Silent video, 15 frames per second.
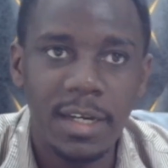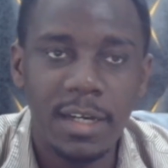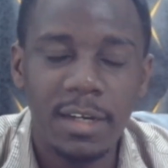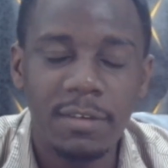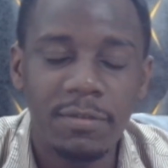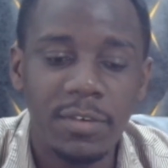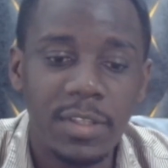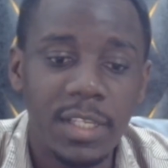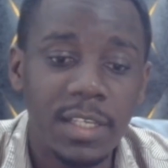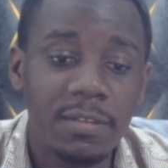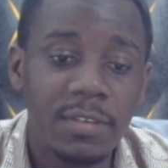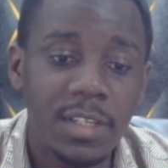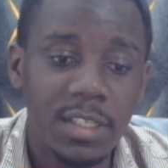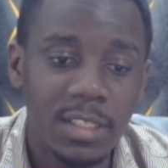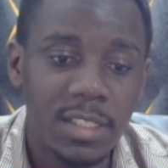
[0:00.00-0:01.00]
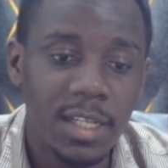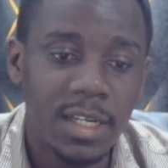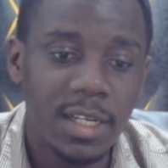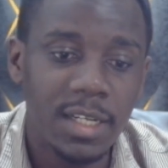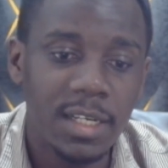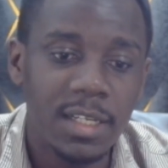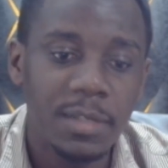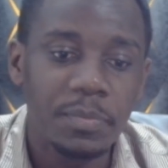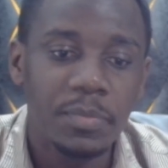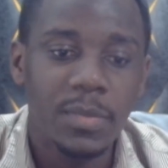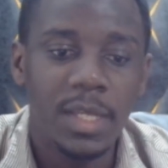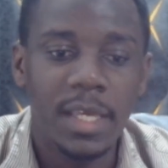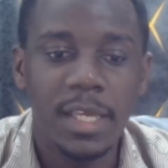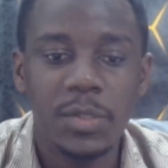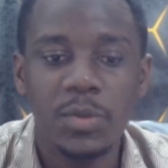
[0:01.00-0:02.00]
for the Evening Standard.
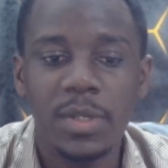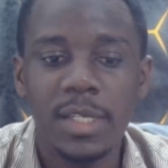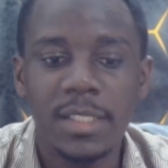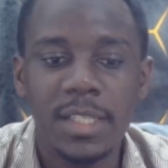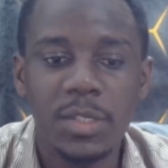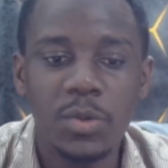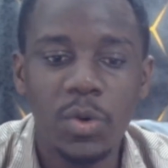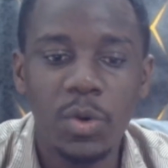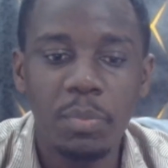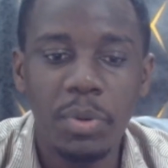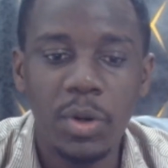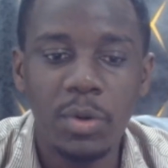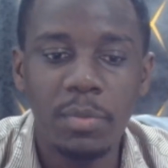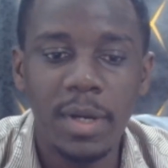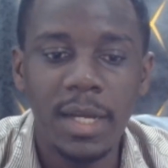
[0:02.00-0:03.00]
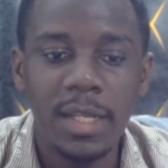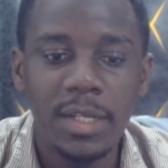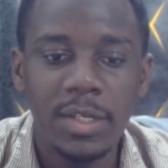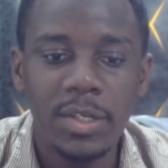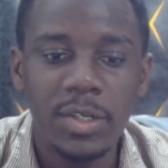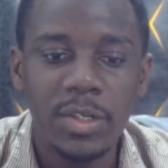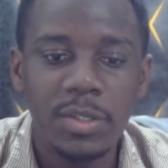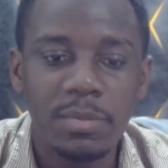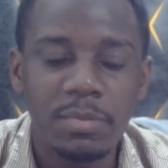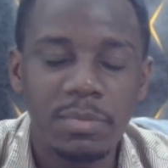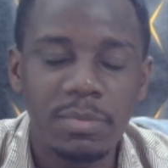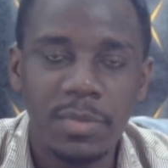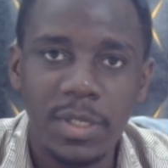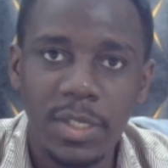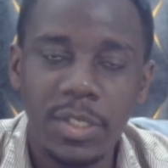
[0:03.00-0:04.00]
He has told us that Cole Palmer
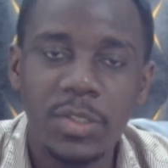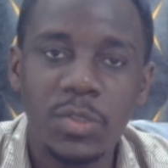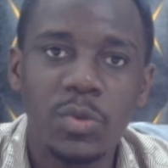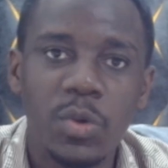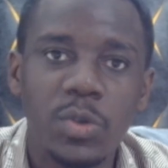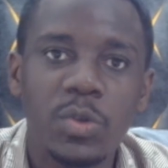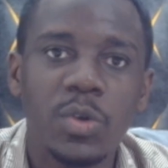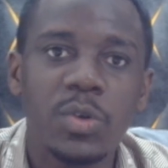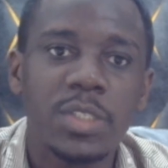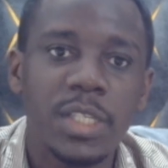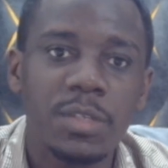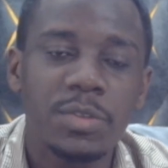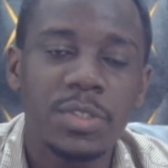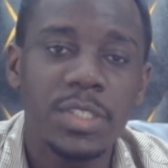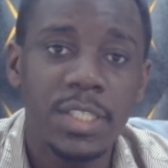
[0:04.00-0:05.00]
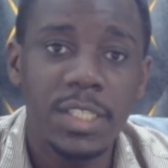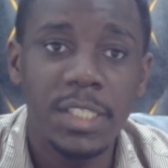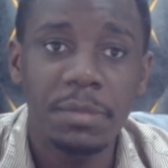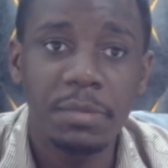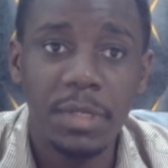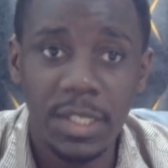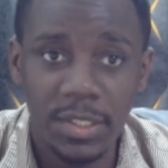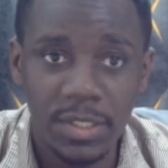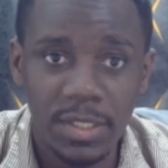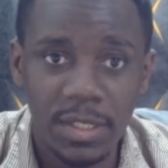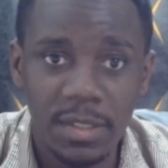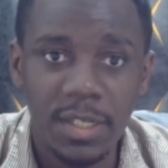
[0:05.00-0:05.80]
is not on Chelsea's injury list.